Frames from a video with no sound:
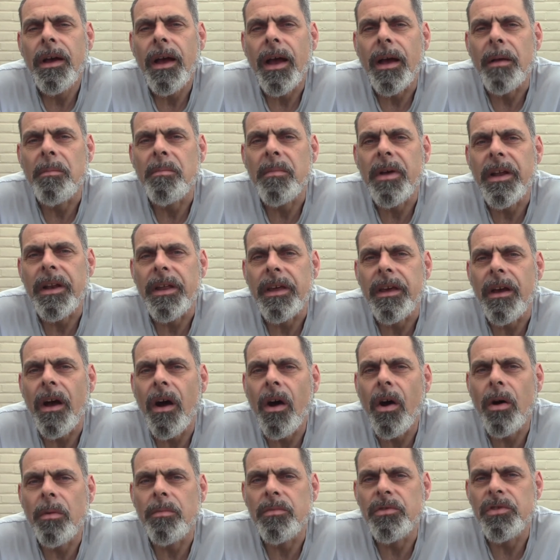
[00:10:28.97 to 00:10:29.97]
and many
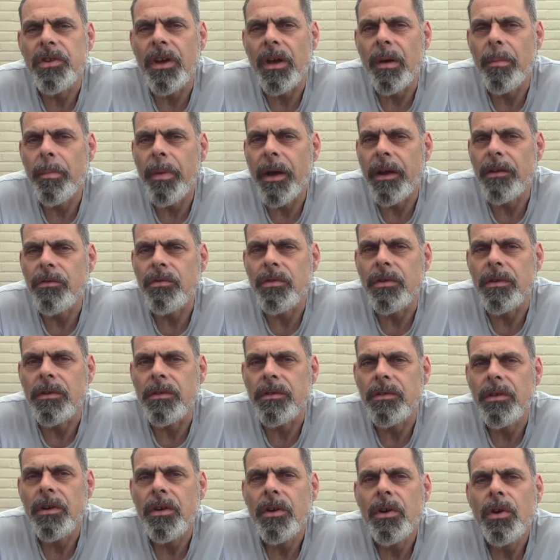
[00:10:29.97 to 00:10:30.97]
armchair
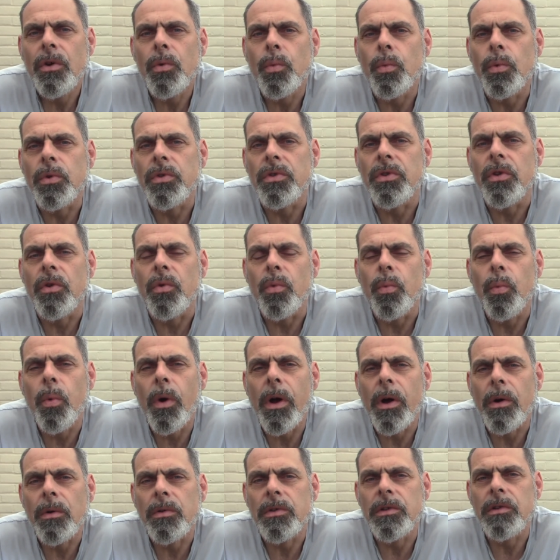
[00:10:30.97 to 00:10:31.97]
patriots would do
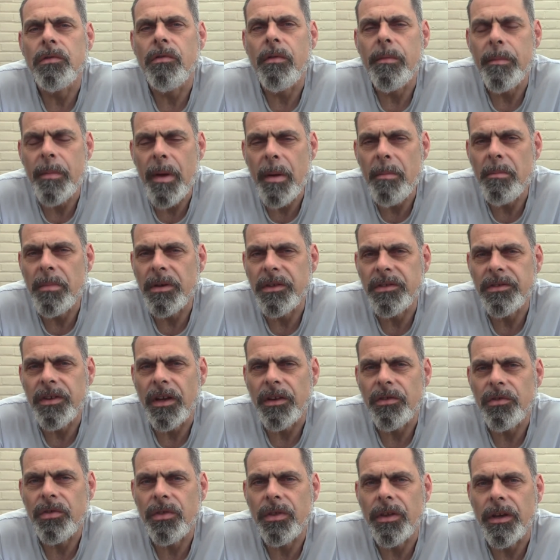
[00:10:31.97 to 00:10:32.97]
well to remember
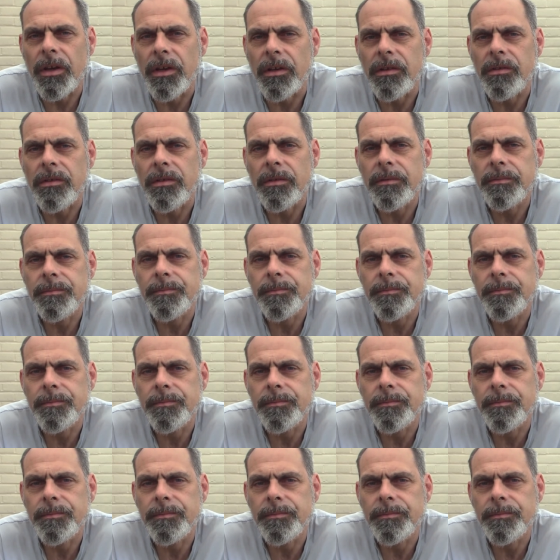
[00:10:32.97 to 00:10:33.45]
such things.